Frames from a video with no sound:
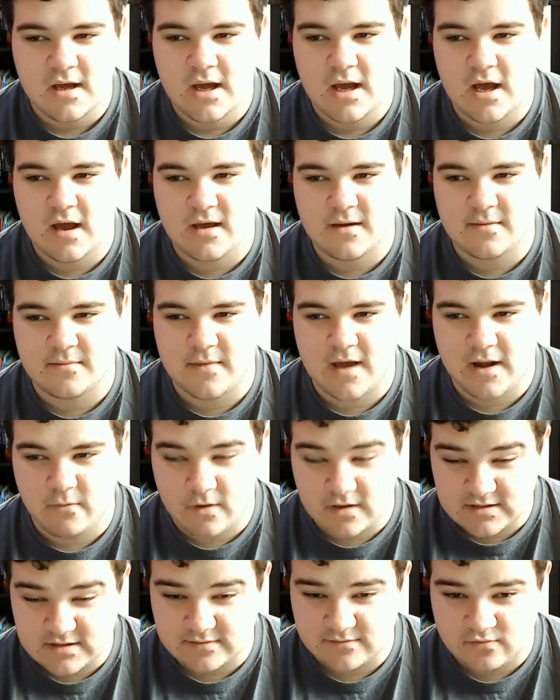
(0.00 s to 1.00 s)
I
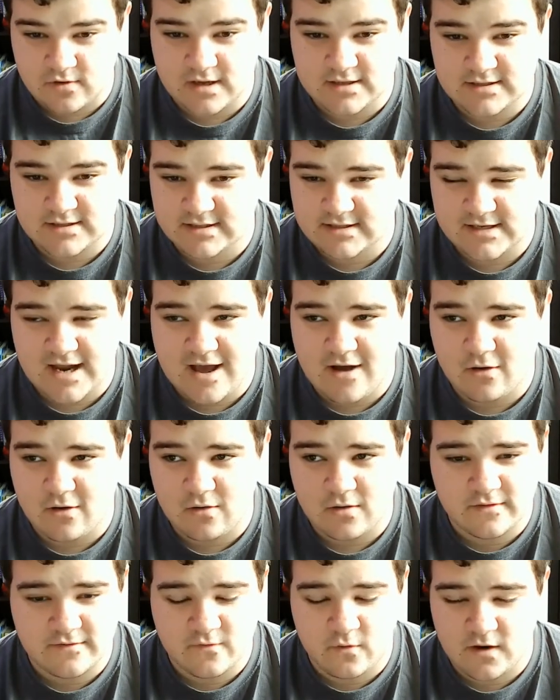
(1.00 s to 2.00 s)
was impressed. It's an
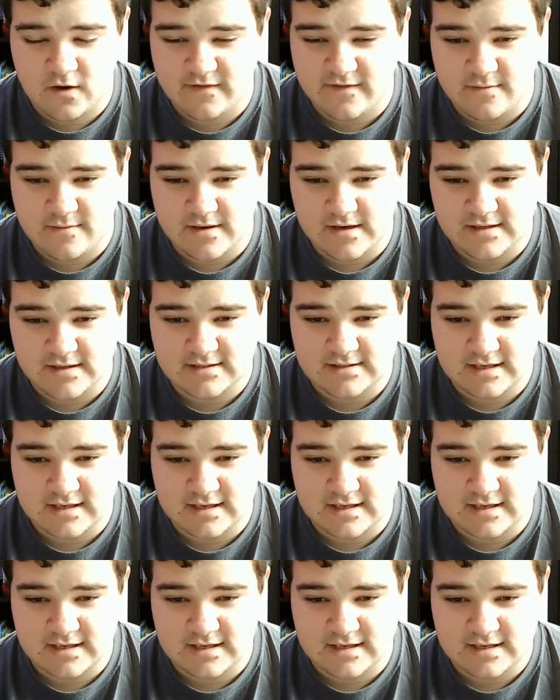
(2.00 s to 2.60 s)
hour and 45 minutes,